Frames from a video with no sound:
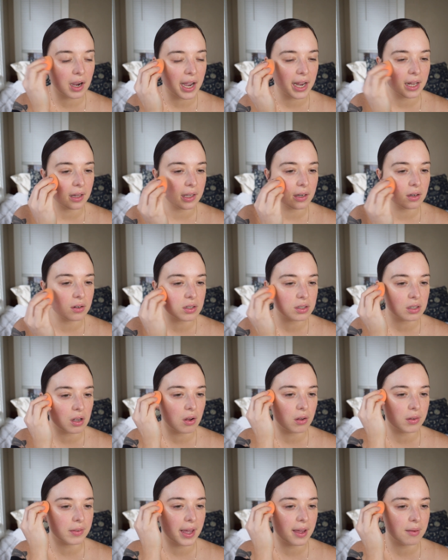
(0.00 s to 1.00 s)
highlighters
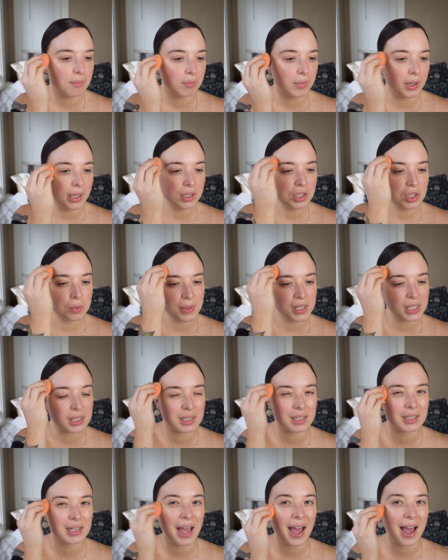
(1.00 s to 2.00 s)
all that much
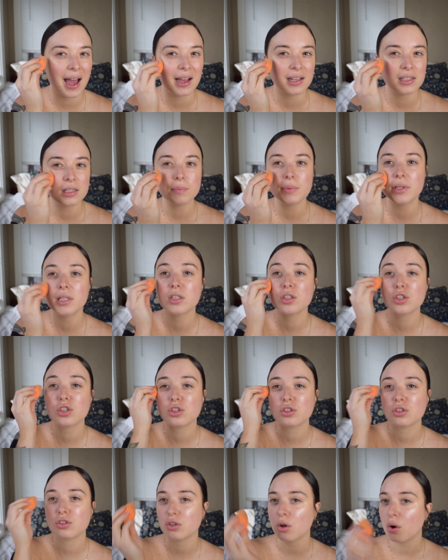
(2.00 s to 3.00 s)
because it has been
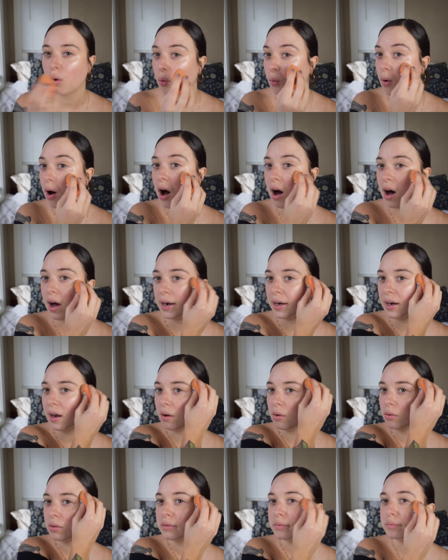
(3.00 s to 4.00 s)
so hot
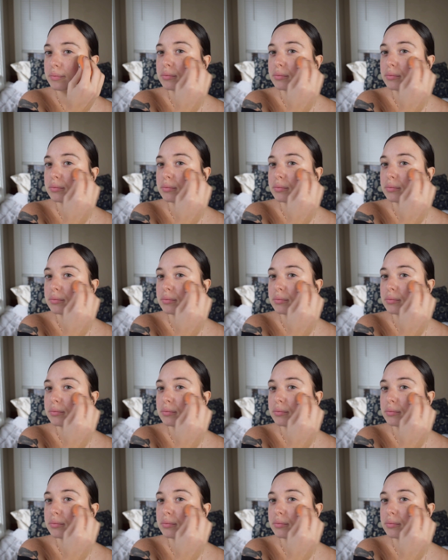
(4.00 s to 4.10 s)
out.